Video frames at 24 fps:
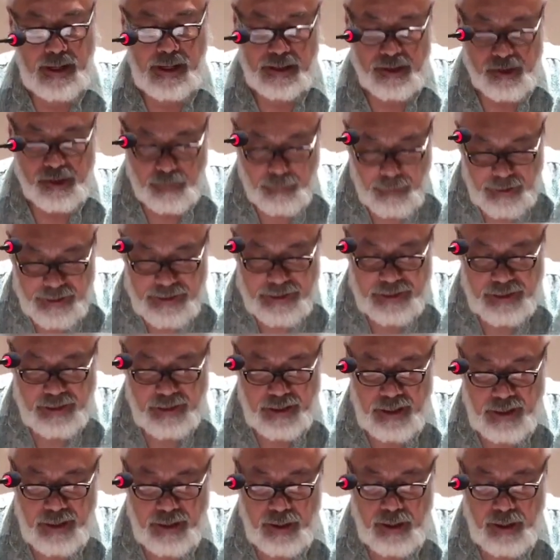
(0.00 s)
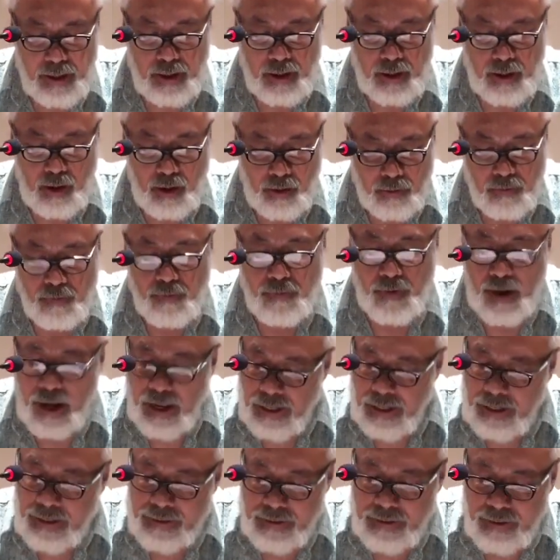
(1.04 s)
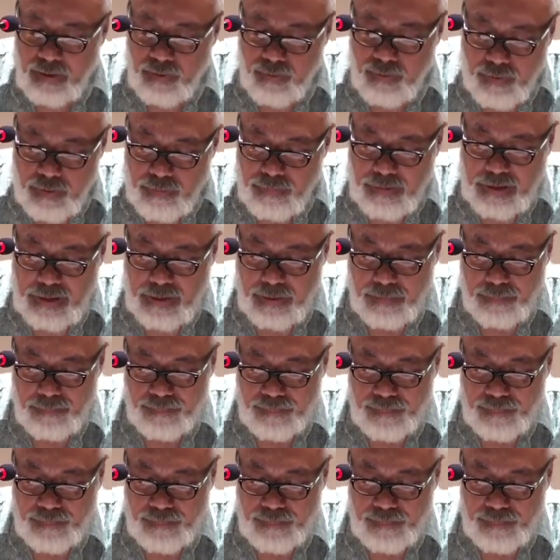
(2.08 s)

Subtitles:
especially on violated women.